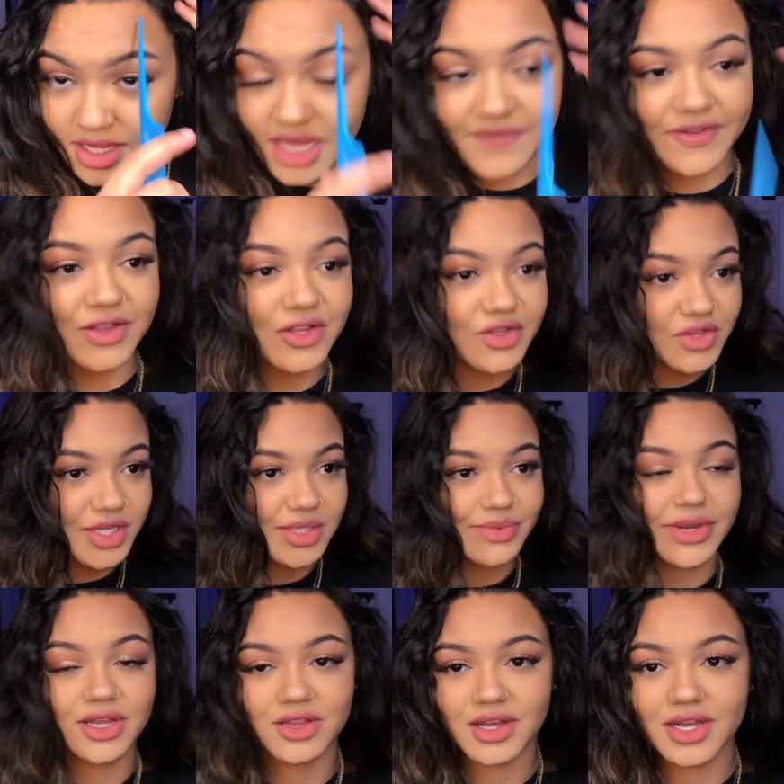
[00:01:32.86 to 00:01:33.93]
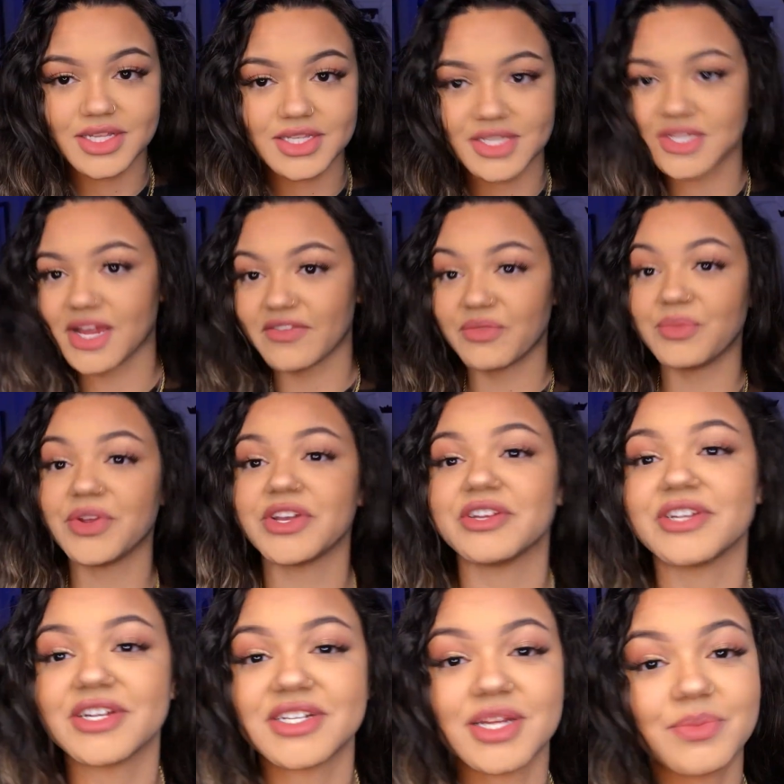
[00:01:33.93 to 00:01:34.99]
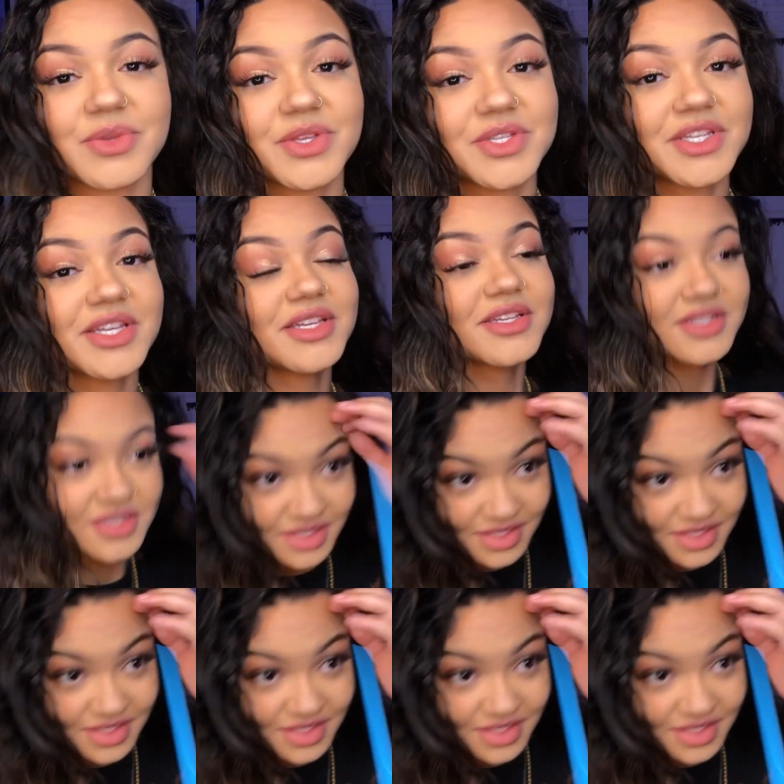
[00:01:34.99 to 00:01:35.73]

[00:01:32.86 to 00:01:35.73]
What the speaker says: If I look this way a lot, it's because I have a mirror here and I'm using it.